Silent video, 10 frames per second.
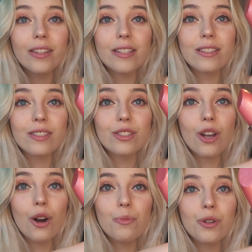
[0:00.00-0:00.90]
this is
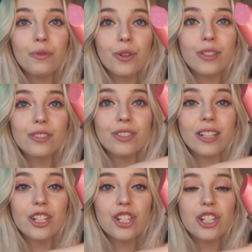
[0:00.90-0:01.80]
so beautiful. So it's
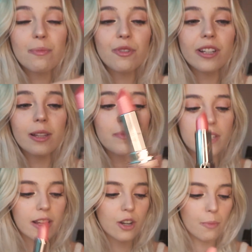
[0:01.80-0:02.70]
like a shimmery
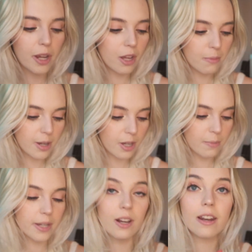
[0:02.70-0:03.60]
lipstick. Oh my god, oh my god, oh
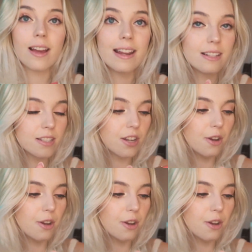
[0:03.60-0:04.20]
my god. I need to